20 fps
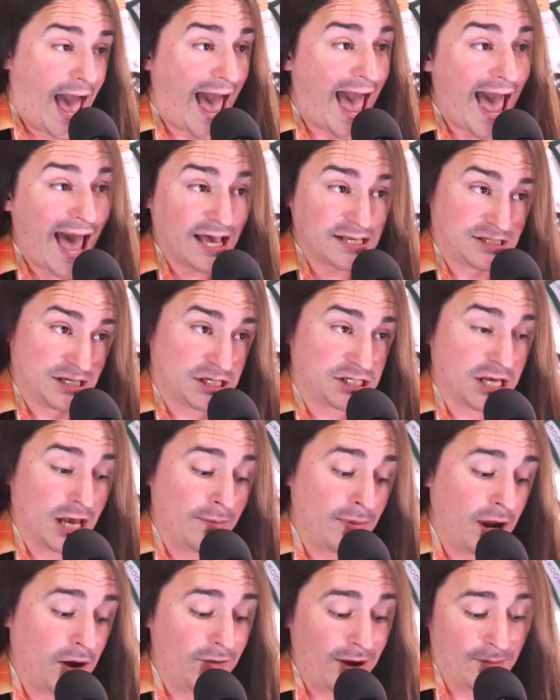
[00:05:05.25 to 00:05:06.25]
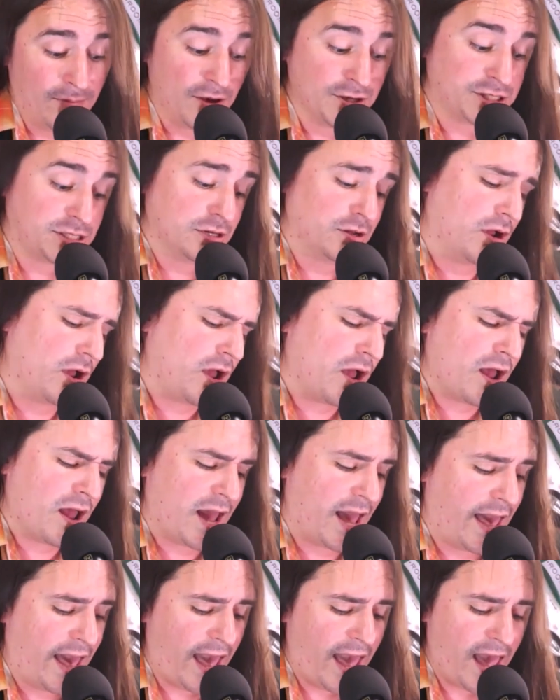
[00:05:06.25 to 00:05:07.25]
As the summer wind blows through
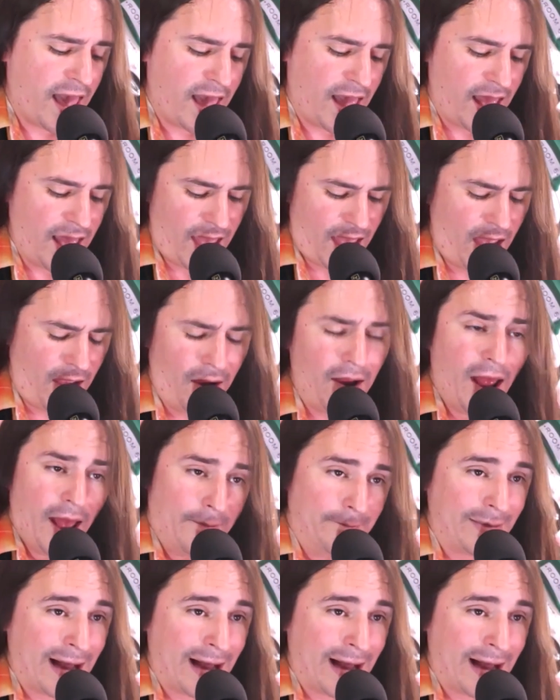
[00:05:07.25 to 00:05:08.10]
her hair,